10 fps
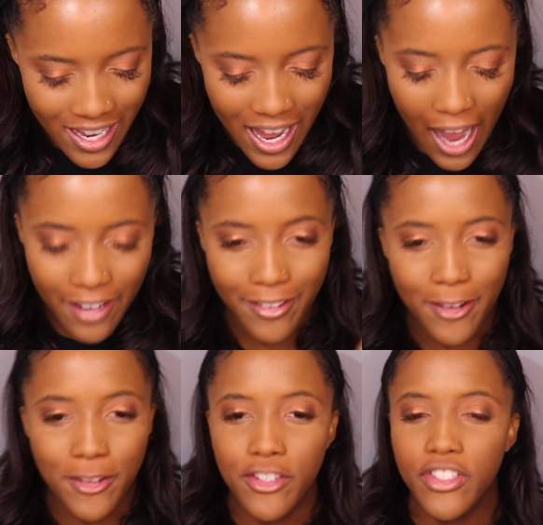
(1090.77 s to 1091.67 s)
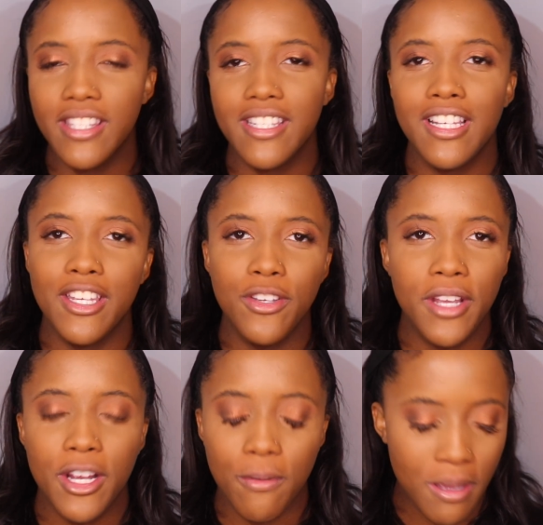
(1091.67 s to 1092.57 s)
I don't know, you just, you
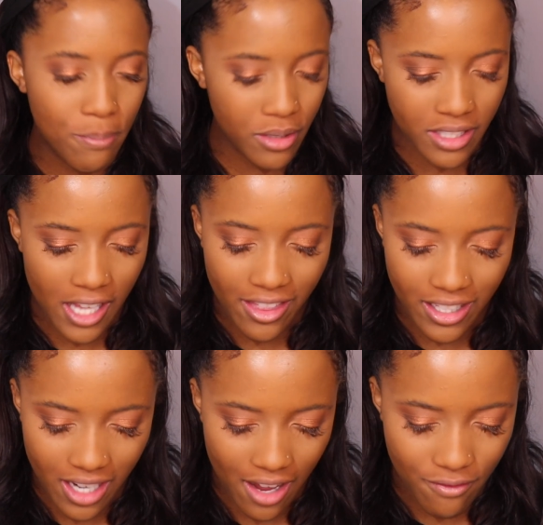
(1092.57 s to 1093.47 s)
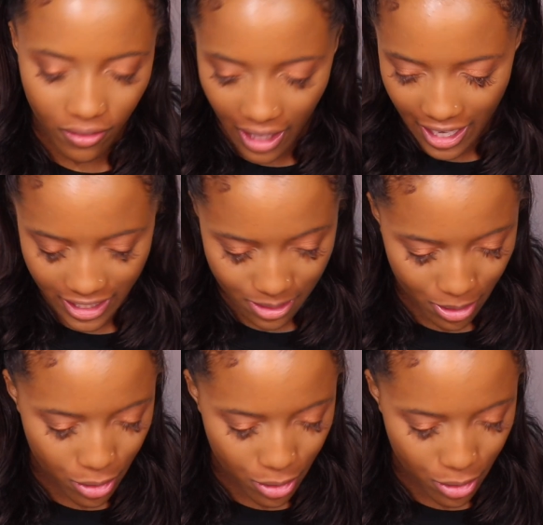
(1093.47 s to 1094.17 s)
hear people say that time flies,